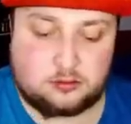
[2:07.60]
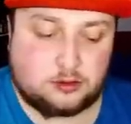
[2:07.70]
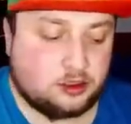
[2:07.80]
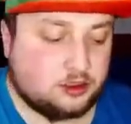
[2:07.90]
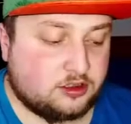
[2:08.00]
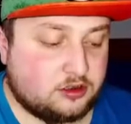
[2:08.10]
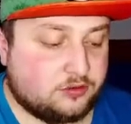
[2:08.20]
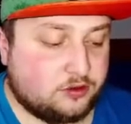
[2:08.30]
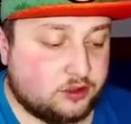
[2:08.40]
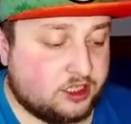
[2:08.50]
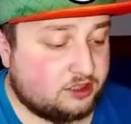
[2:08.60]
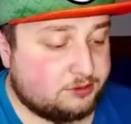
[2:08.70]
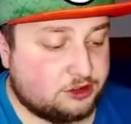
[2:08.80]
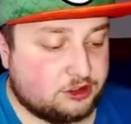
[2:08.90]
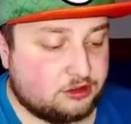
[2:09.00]
Here's the code for you guys.
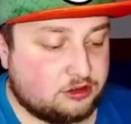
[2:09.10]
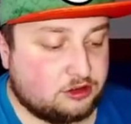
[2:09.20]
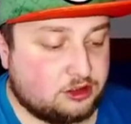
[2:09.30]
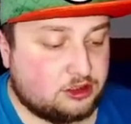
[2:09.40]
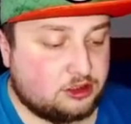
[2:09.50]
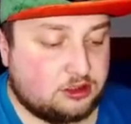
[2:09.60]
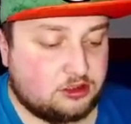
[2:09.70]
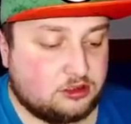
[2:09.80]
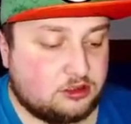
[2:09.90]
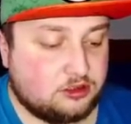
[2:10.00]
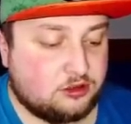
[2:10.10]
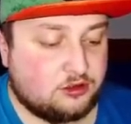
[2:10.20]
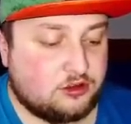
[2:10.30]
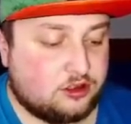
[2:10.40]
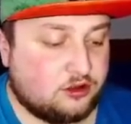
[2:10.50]
Be sure to
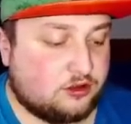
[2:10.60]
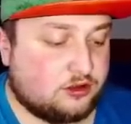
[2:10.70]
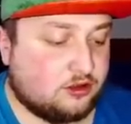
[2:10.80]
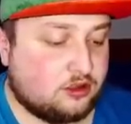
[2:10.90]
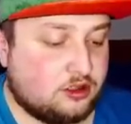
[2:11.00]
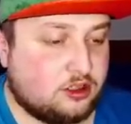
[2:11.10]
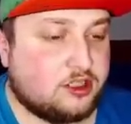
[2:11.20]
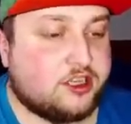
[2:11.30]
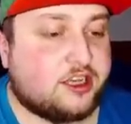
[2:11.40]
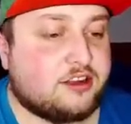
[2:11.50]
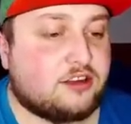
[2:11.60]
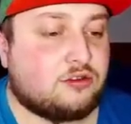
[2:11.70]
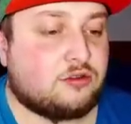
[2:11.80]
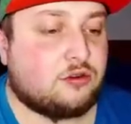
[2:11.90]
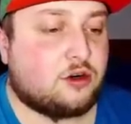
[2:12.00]
use those. Yes, it's
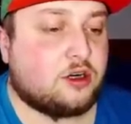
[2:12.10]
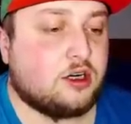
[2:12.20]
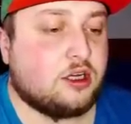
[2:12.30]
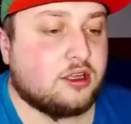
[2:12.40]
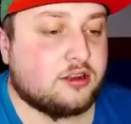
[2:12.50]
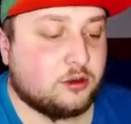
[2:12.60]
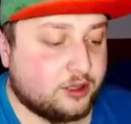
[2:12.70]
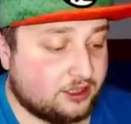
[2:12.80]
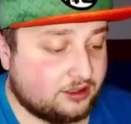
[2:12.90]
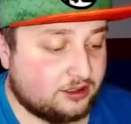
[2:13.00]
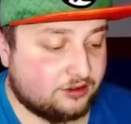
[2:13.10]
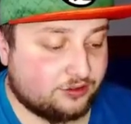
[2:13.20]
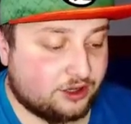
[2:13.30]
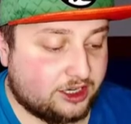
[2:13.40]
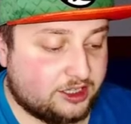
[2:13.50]
four. So we got the
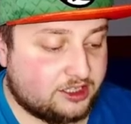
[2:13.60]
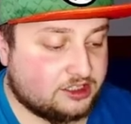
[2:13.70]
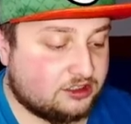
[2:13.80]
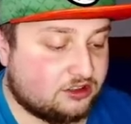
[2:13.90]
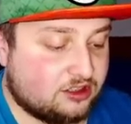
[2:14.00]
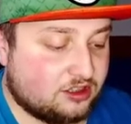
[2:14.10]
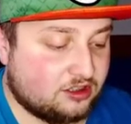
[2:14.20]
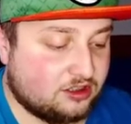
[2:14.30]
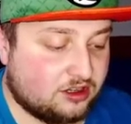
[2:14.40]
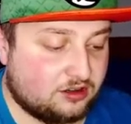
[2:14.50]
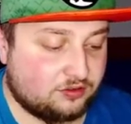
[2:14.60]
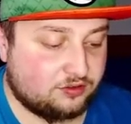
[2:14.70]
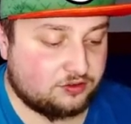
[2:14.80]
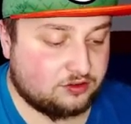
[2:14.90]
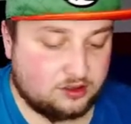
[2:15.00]
fire engine started off.
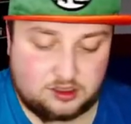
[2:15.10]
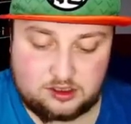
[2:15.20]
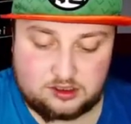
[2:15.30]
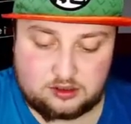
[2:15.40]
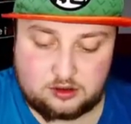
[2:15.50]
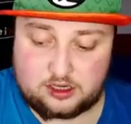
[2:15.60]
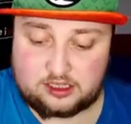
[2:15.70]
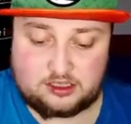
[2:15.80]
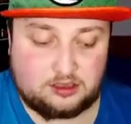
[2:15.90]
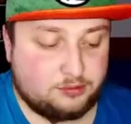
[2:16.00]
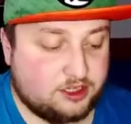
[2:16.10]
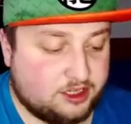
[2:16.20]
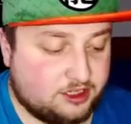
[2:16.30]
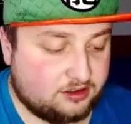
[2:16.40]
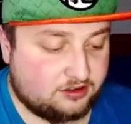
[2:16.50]
We got Team
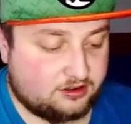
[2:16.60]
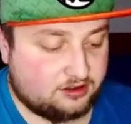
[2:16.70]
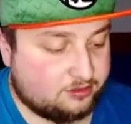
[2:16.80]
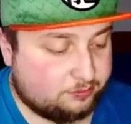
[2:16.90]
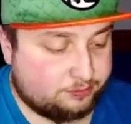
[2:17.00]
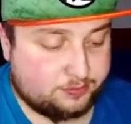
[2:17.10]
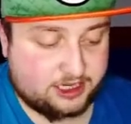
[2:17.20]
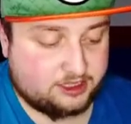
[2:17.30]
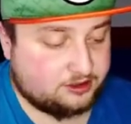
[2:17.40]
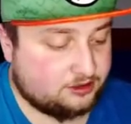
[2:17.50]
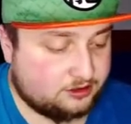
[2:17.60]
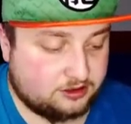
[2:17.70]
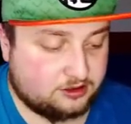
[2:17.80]
Yell's banner.